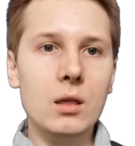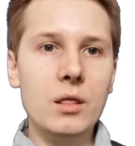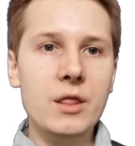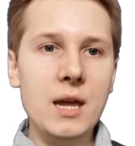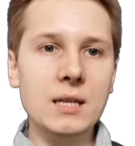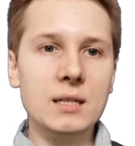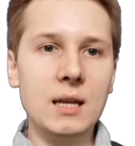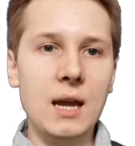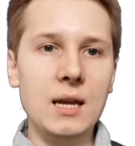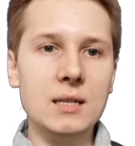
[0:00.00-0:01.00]
This
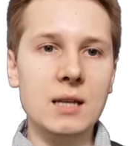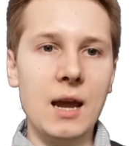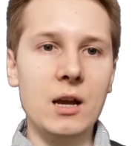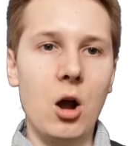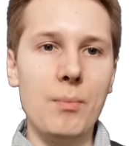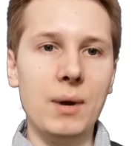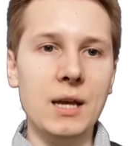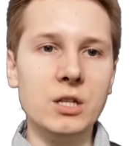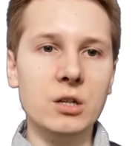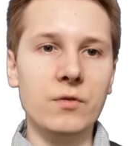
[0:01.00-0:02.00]
is a
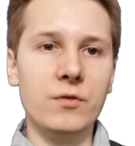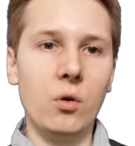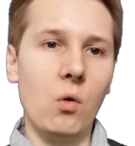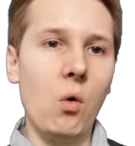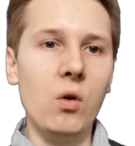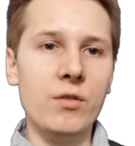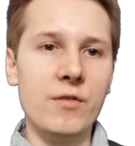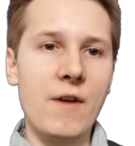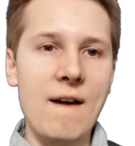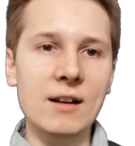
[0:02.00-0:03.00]
compilation of all of the
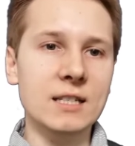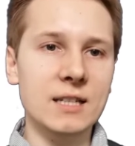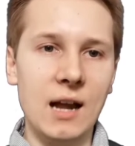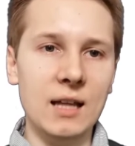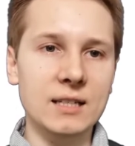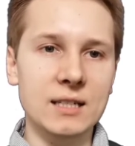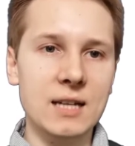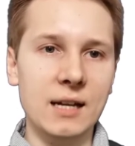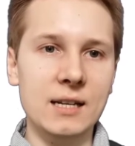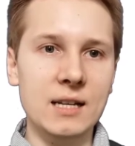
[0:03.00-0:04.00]
various analysis
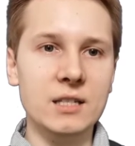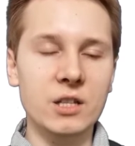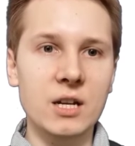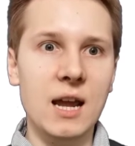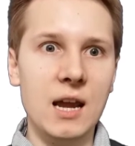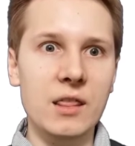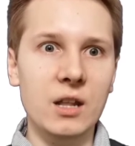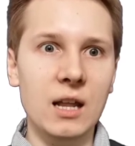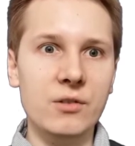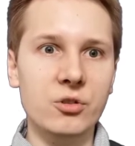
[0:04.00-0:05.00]
techniques that are in the
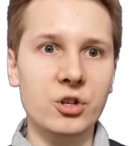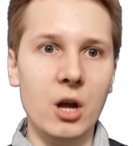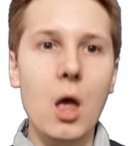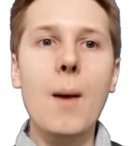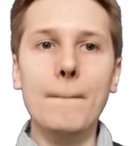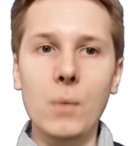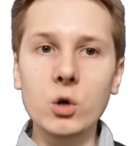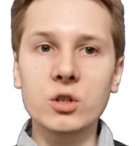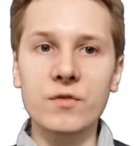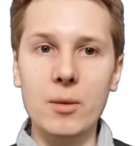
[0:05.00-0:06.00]
literature,
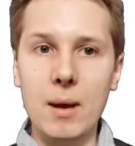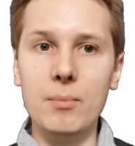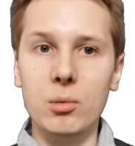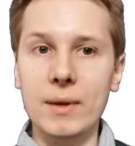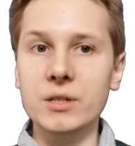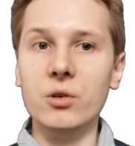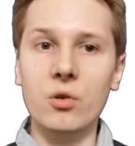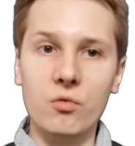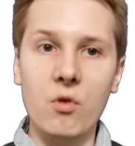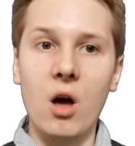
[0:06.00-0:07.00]
most of them implemented
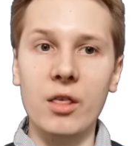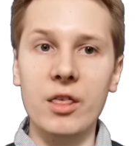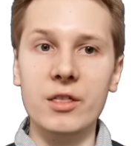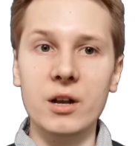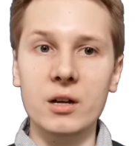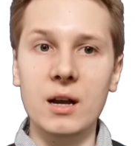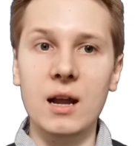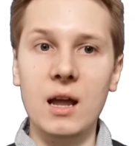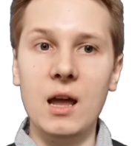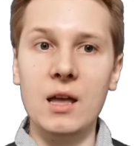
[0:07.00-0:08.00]
rather than
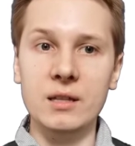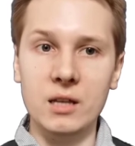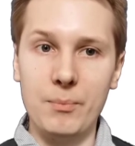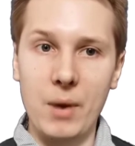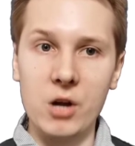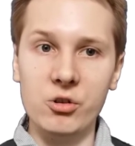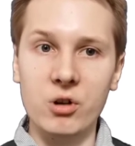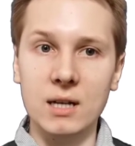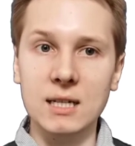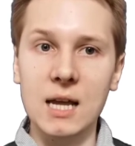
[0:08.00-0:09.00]
in binary
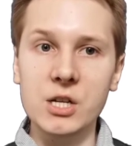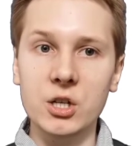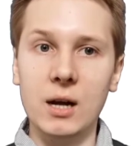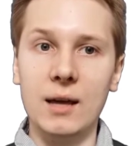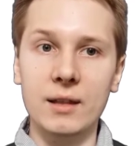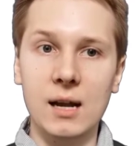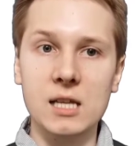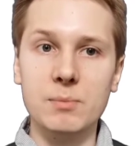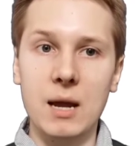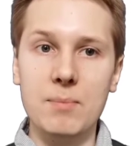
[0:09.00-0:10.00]
translation like the
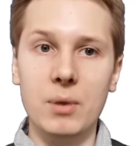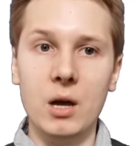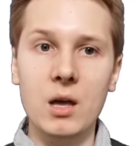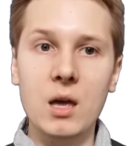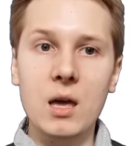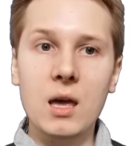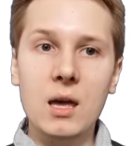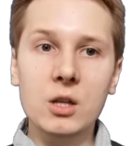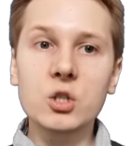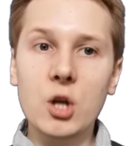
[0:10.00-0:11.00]
last paper,
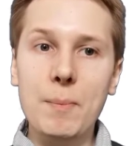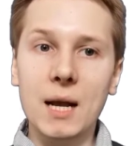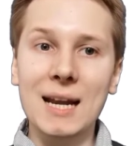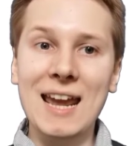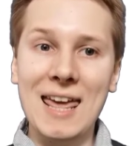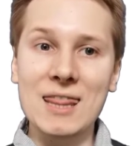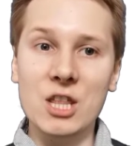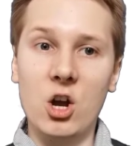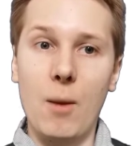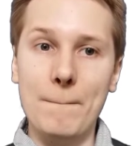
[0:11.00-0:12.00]
typically in
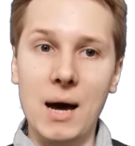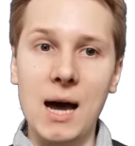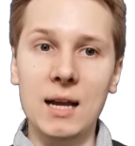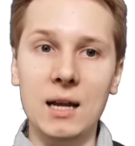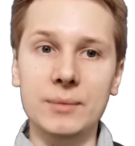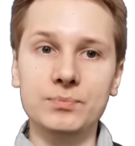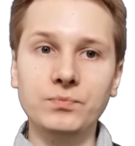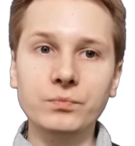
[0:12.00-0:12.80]
the compiler.